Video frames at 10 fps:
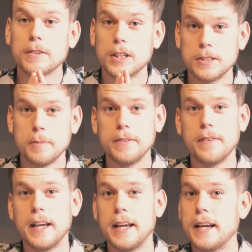I've got to be
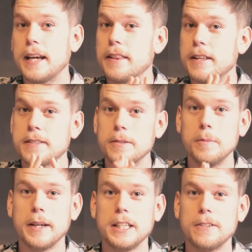fair, the
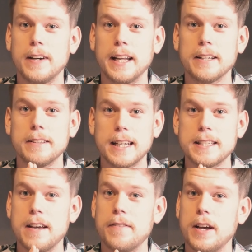Zoom H1
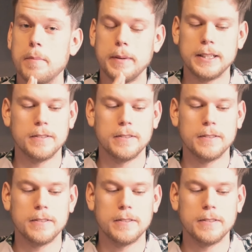does have a bit